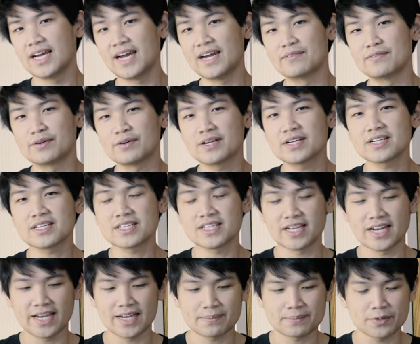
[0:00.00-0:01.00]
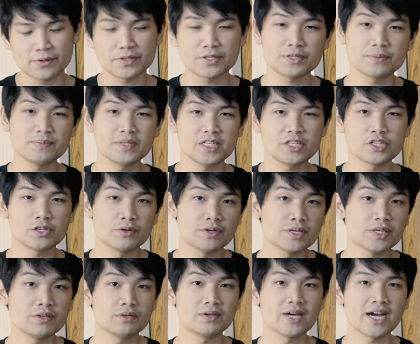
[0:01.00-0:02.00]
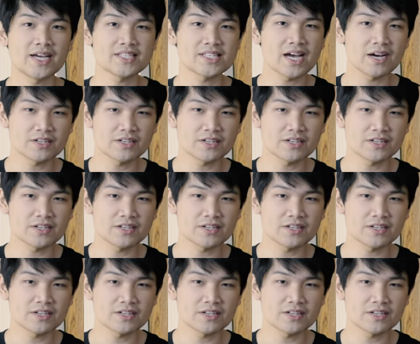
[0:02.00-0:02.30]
Hey everyone, today I'm going to be showing you guys